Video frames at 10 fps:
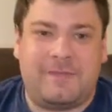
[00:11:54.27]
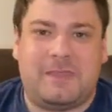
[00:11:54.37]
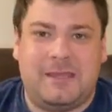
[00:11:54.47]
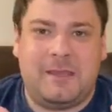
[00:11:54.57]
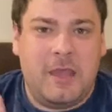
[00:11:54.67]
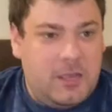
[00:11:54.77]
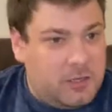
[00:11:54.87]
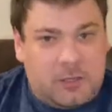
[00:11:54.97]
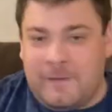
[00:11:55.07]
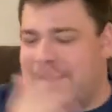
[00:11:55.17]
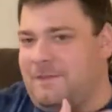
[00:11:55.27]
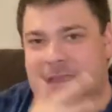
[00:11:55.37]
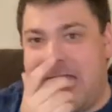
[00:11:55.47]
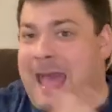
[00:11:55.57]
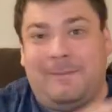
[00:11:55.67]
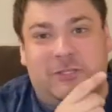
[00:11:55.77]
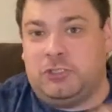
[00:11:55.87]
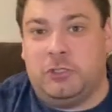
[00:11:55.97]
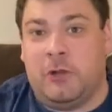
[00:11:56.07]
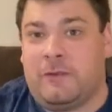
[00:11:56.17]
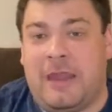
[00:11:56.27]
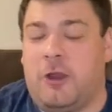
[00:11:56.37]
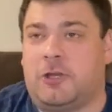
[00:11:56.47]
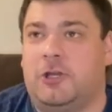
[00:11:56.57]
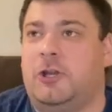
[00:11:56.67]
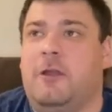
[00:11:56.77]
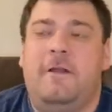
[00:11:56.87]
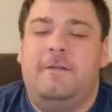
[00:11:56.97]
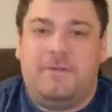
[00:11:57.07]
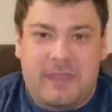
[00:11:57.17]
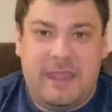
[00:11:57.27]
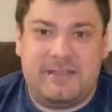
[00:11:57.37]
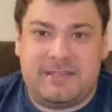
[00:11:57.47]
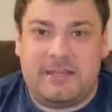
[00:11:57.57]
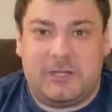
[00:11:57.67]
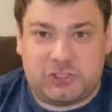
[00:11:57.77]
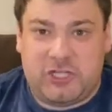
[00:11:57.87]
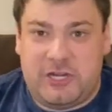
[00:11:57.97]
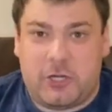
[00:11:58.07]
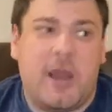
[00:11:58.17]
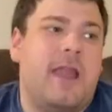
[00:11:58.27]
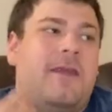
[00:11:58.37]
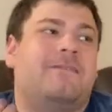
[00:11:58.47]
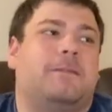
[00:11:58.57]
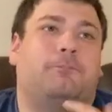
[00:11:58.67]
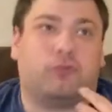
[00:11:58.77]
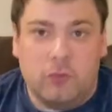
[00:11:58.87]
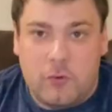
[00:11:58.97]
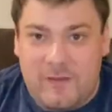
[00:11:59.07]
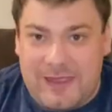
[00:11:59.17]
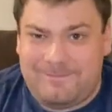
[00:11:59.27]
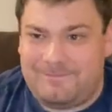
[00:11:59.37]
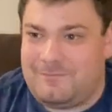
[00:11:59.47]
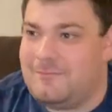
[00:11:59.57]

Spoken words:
the Abby Shudo character isn't a cheater, and you have to prove it,